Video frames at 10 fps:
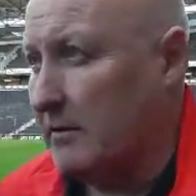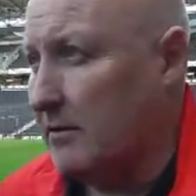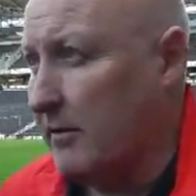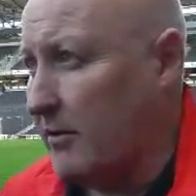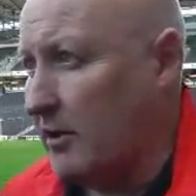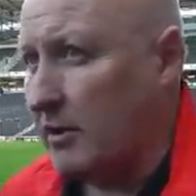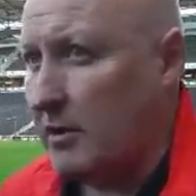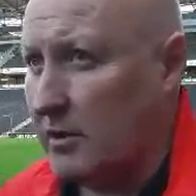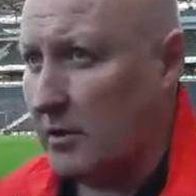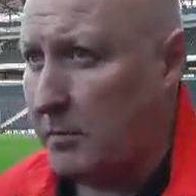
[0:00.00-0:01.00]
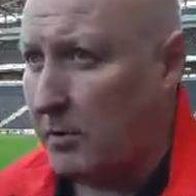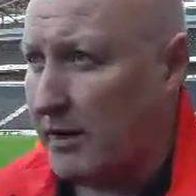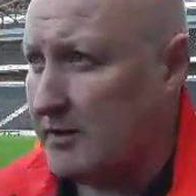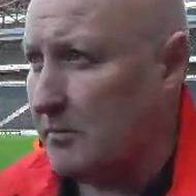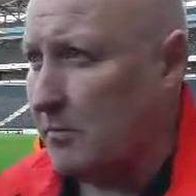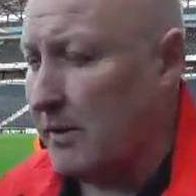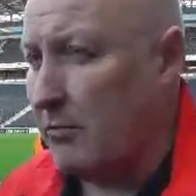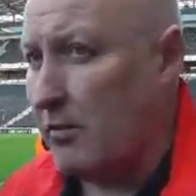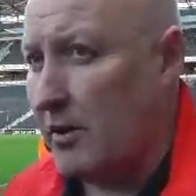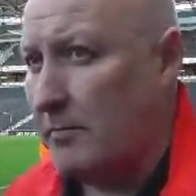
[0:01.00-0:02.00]
You've only got to look at the bookies, and
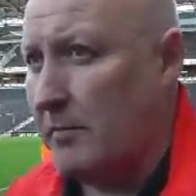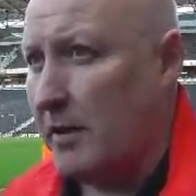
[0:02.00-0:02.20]
we're